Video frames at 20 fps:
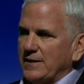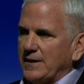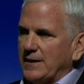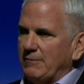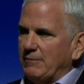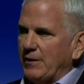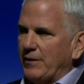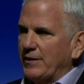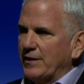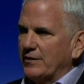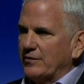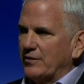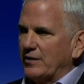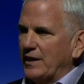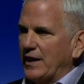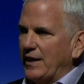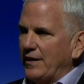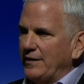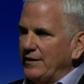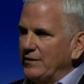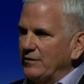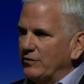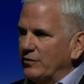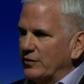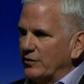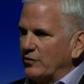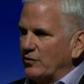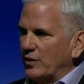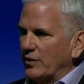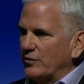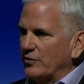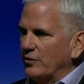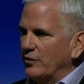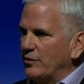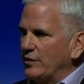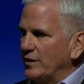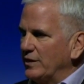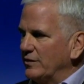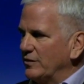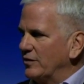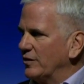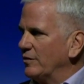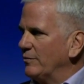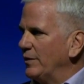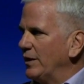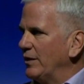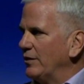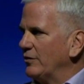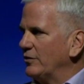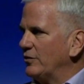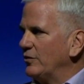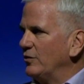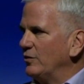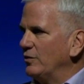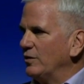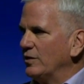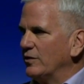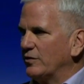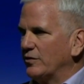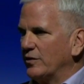I think it's a lot of the infrastructure things that the mayor's doing.